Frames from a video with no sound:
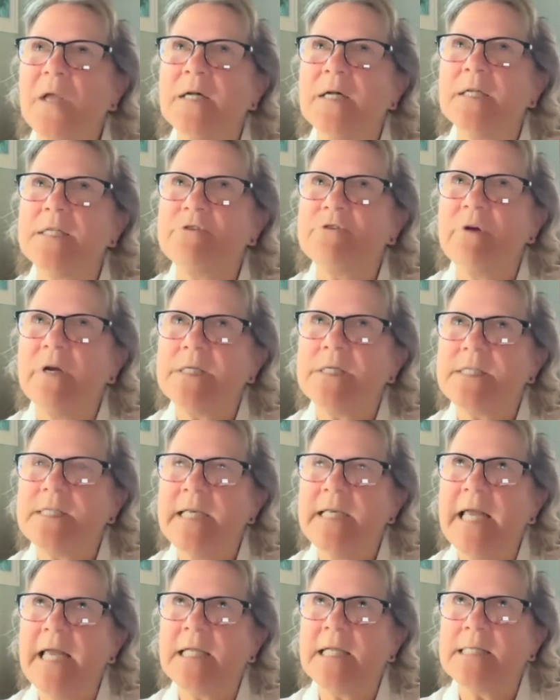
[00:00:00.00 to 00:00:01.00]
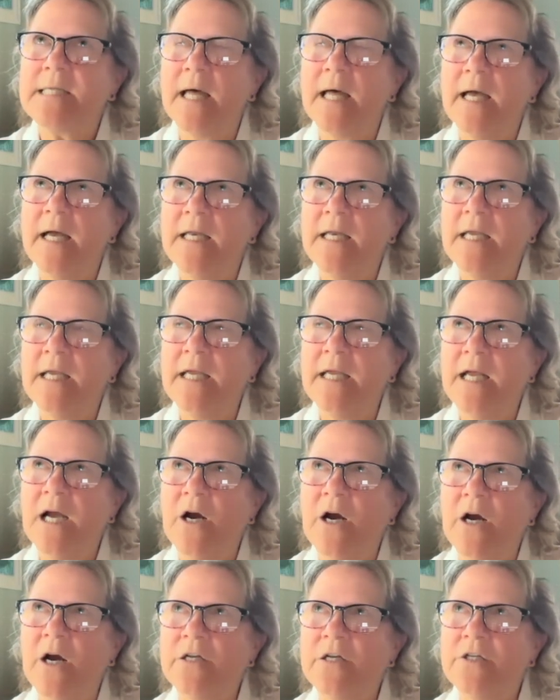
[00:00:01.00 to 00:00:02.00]
Stress and Anxiety
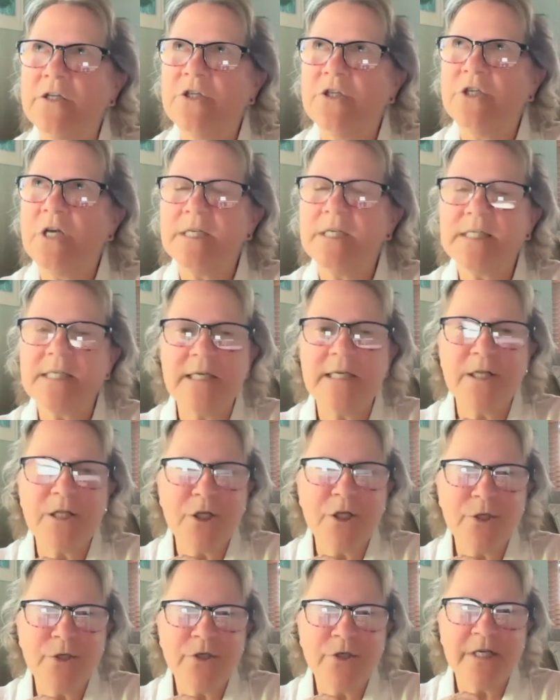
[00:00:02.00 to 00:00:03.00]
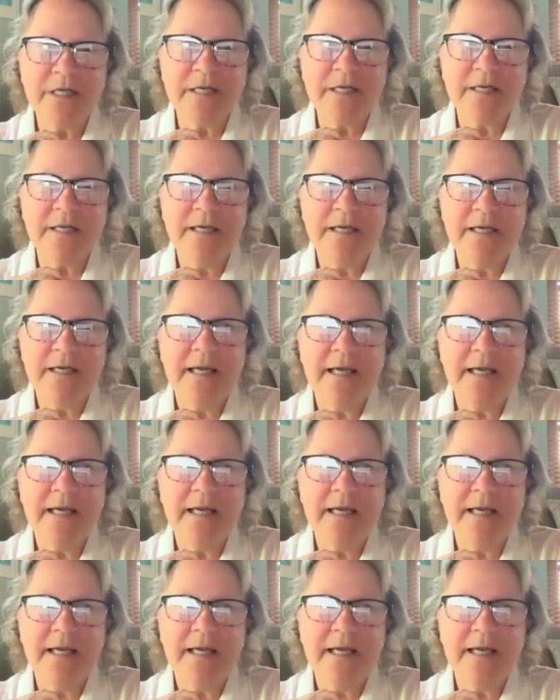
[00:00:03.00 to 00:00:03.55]
Are Just an Illusion.